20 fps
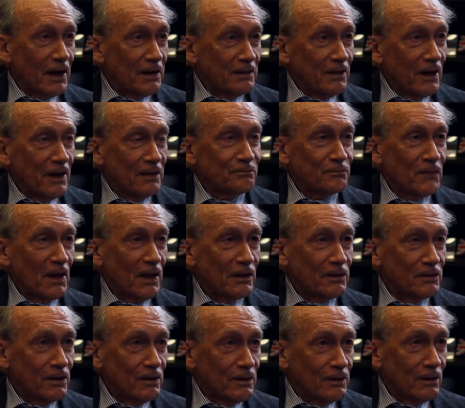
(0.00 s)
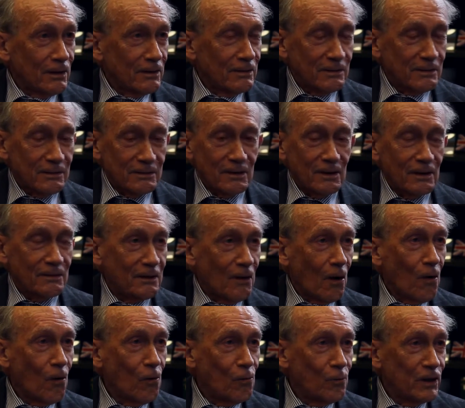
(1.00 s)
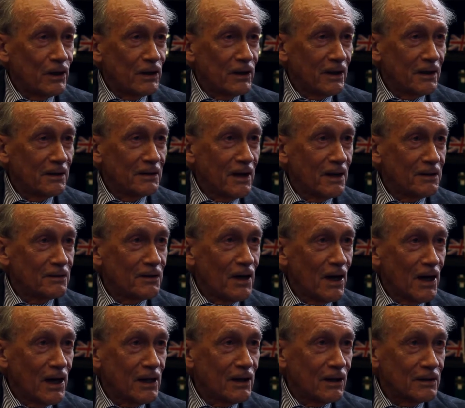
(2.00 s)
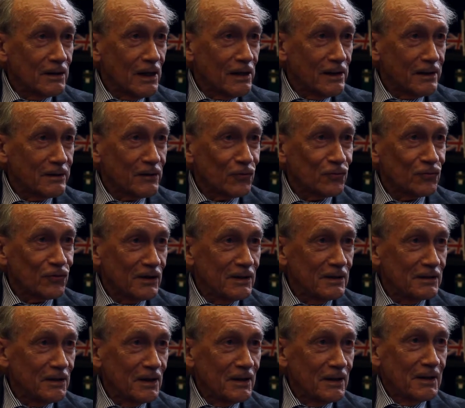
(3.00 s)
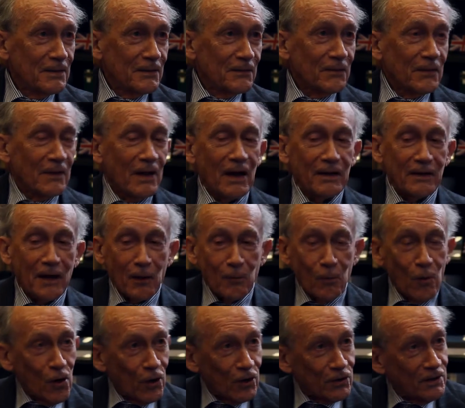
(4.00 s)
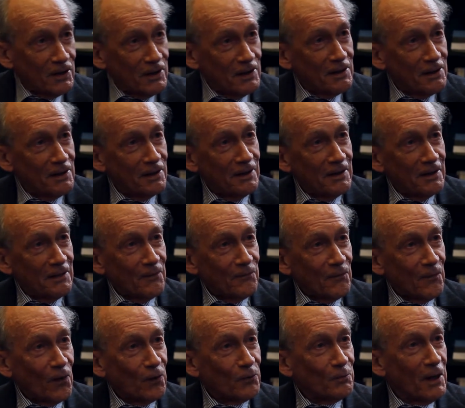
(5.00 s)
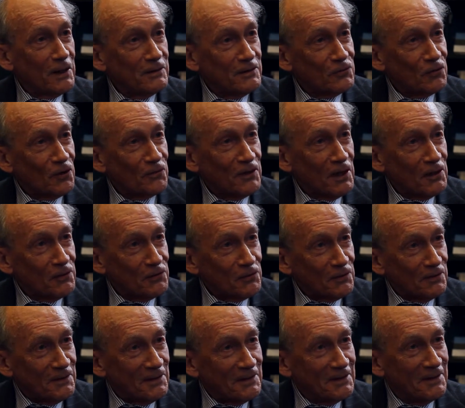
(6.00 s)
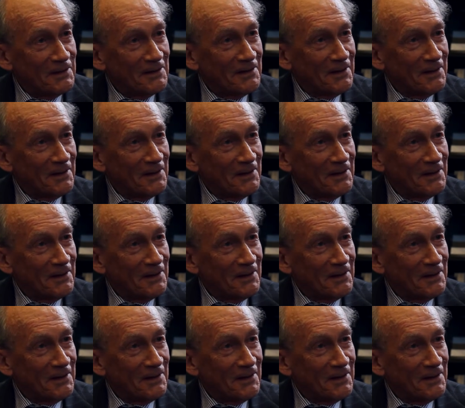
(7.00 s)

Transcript: I had a home here in The Hague in a little street, and I worked here on my dissertation.